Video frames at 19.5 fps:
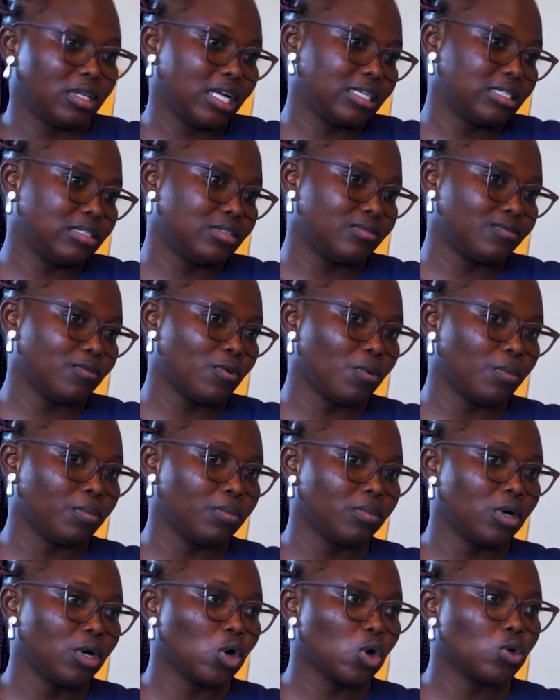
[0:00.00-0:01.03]
That is from
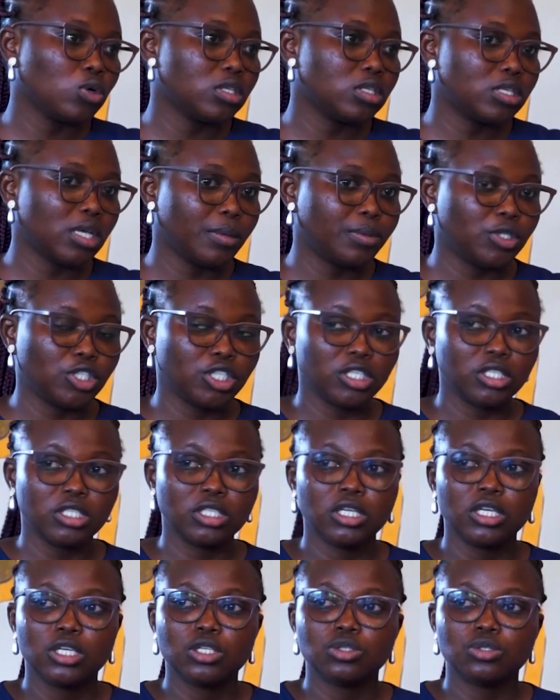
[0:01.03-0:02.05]

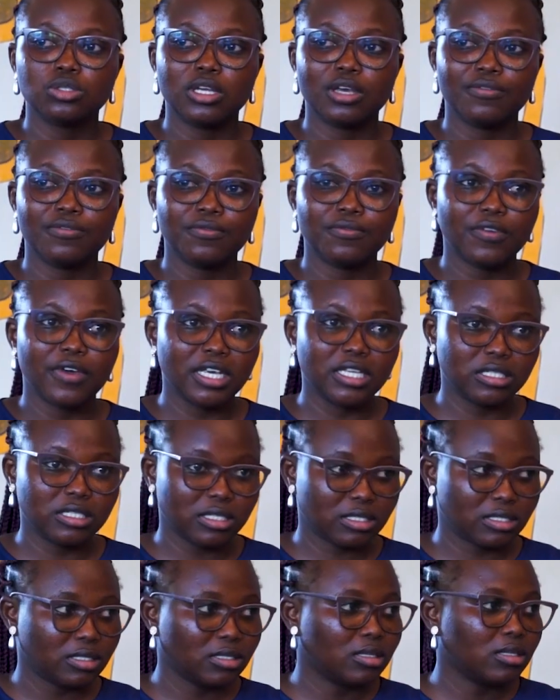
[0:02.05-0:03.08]
conception to the
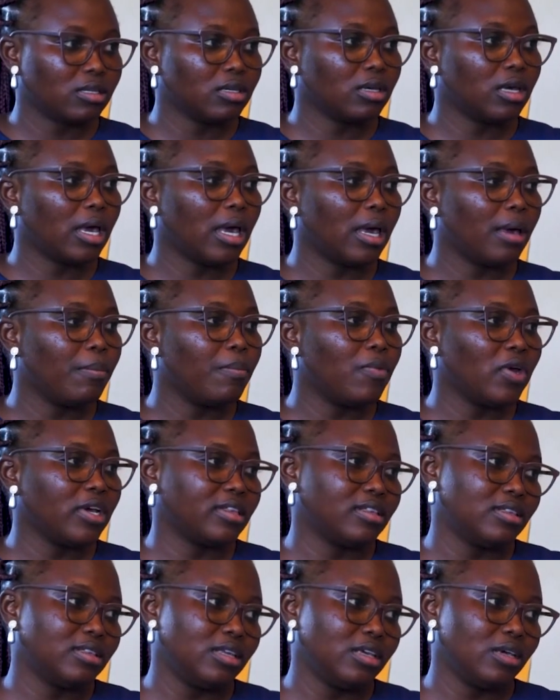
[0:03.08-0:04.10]
first
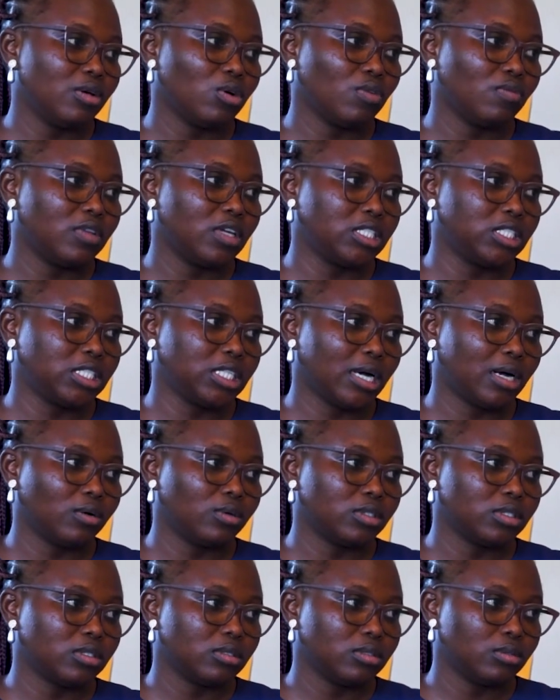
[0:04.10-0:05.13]
birthday of the
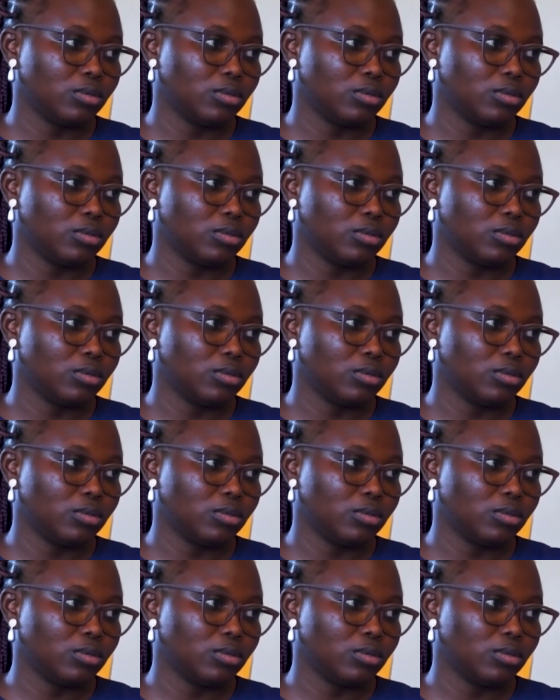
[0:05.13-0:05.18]
child.